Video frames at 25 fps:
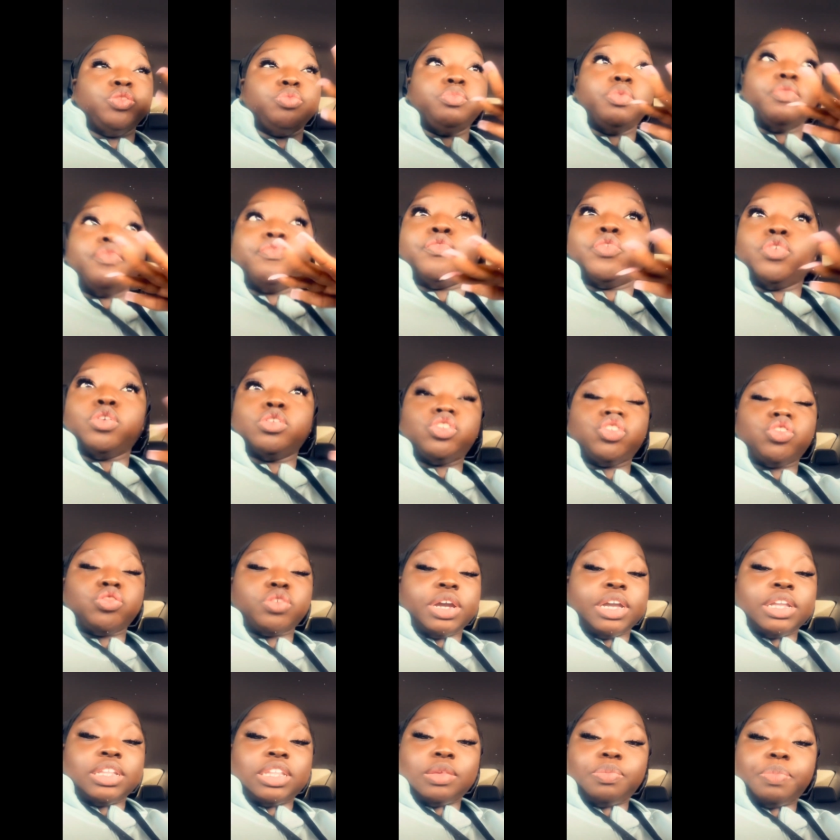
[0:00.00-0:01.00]
full
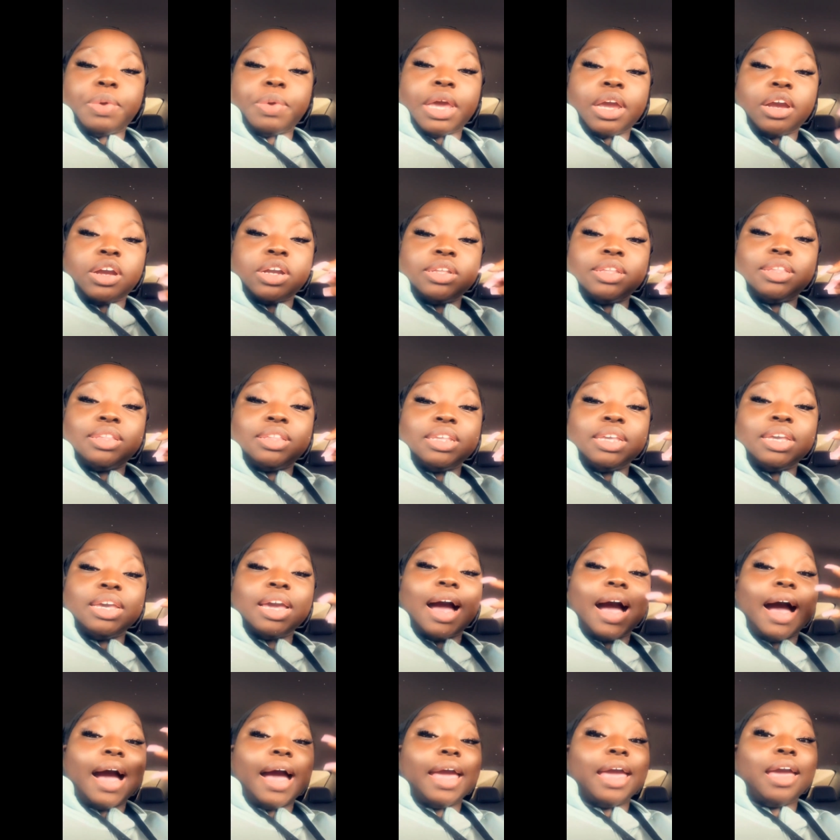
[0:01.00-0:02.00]
transparency,
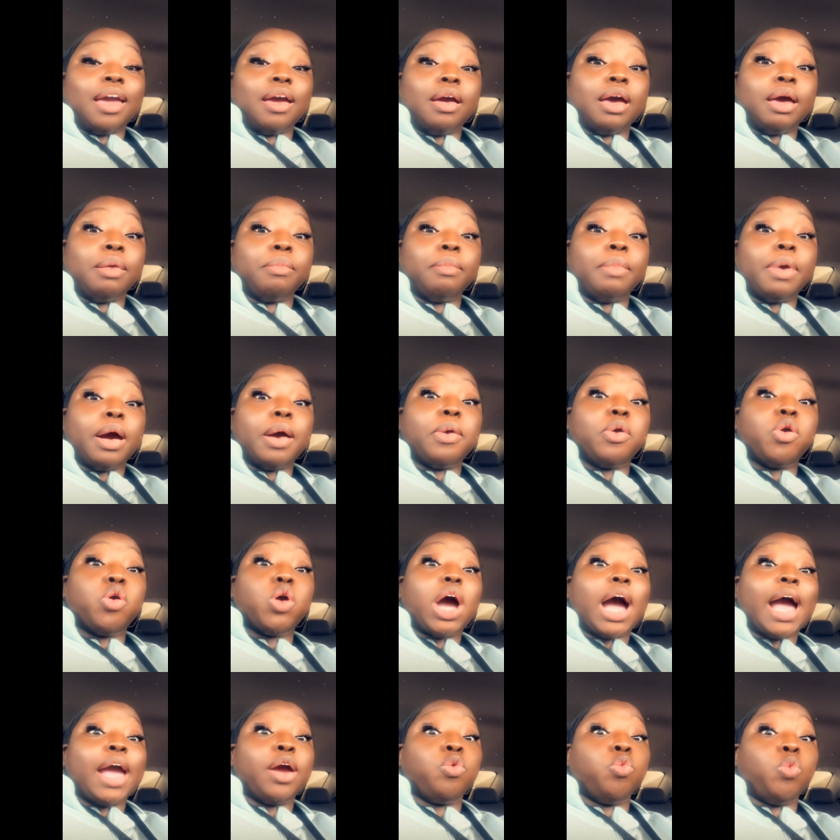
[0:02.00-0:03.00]
I am,
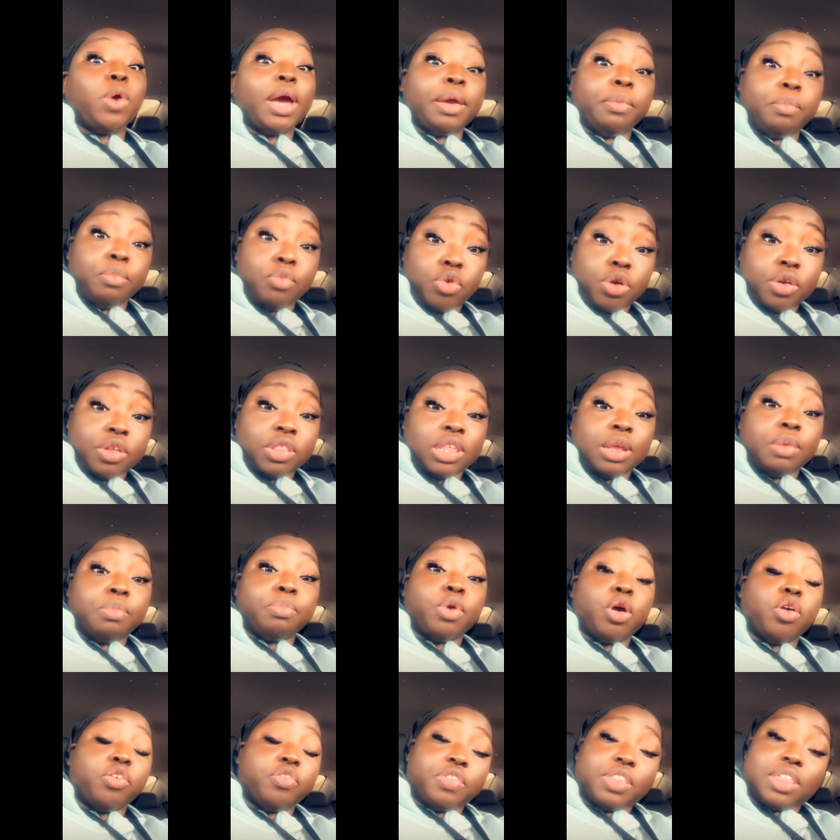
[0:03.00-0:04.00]
I weigh more than
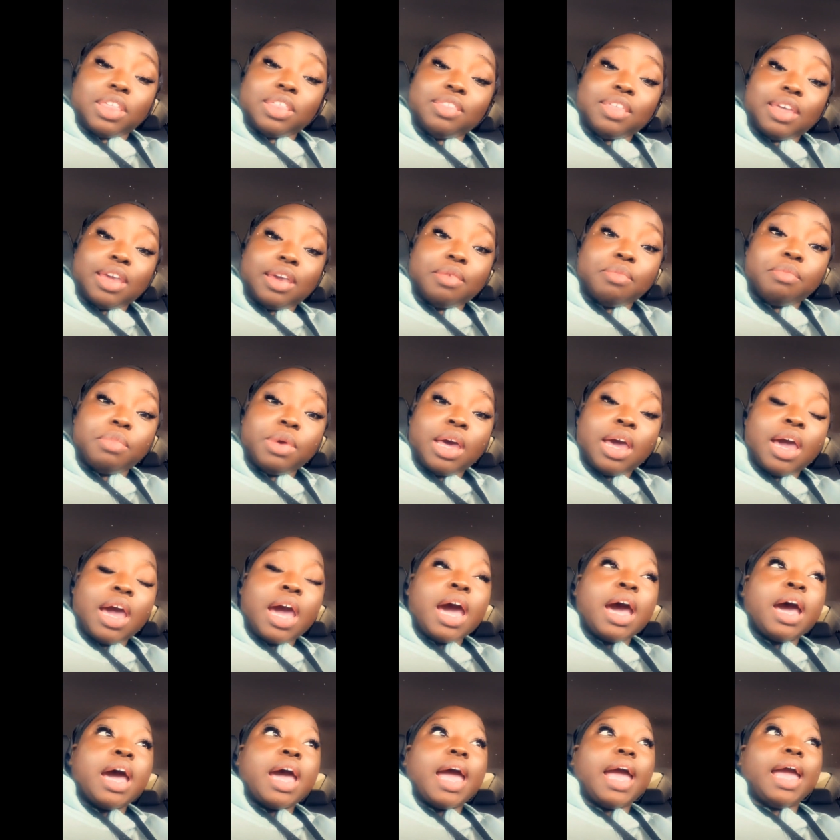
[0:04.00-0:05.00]
both of them.
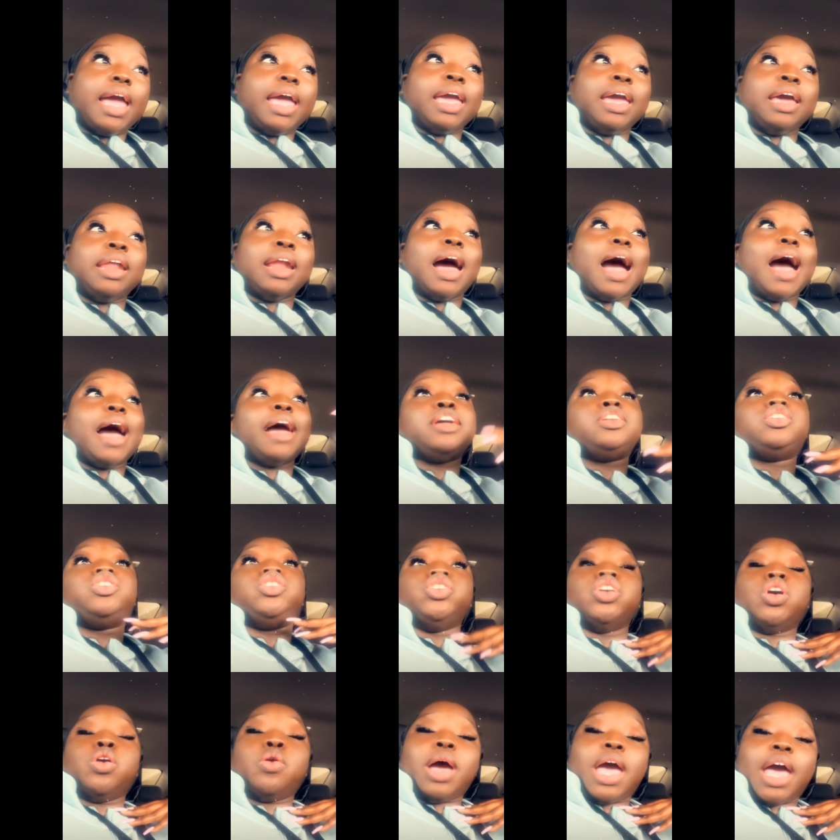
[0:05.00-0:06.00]
And I
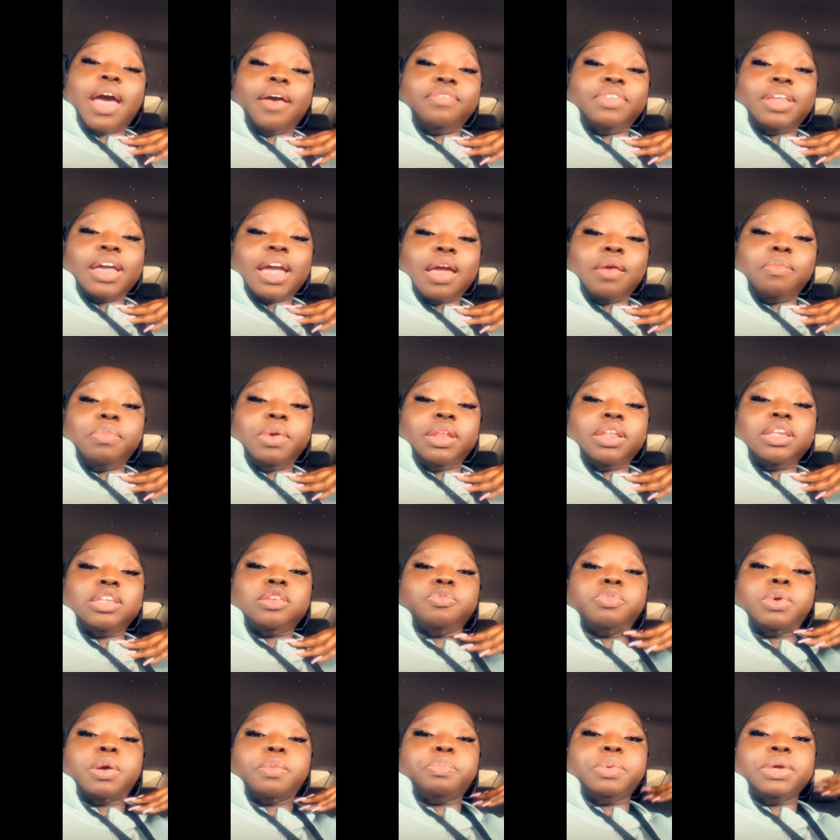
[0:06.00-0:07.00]
don't have diabetes,
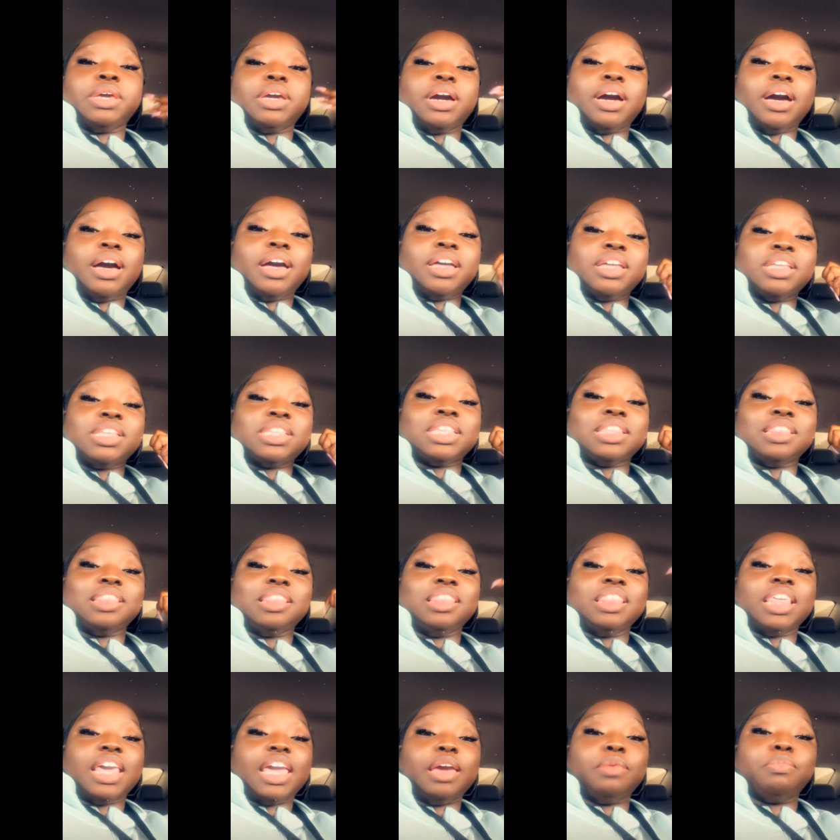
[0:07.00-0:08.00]
but because
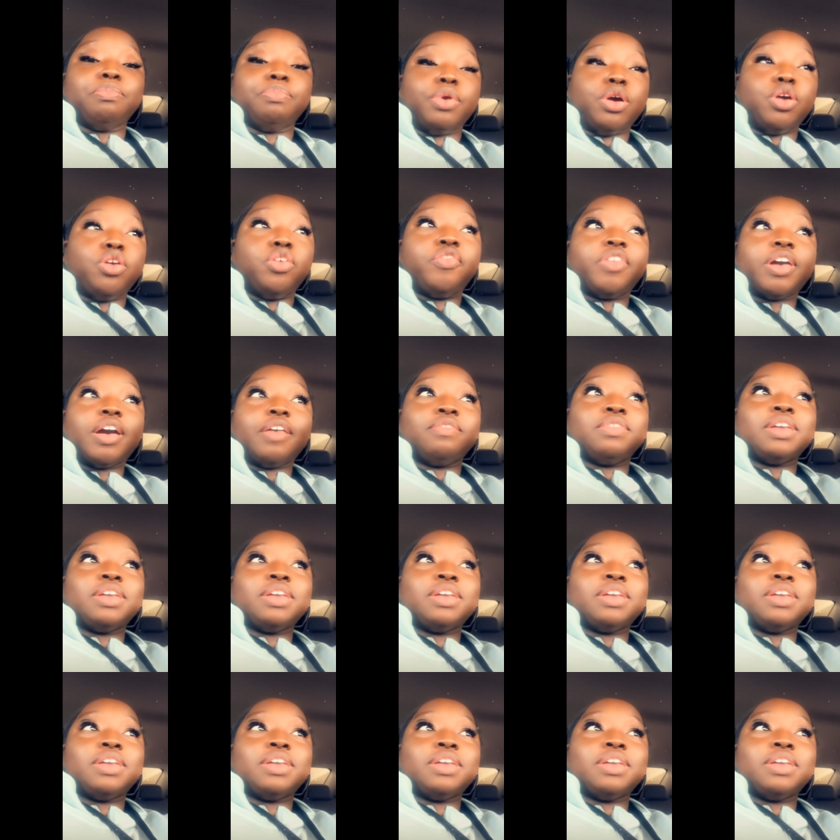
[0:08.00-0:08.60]
they both have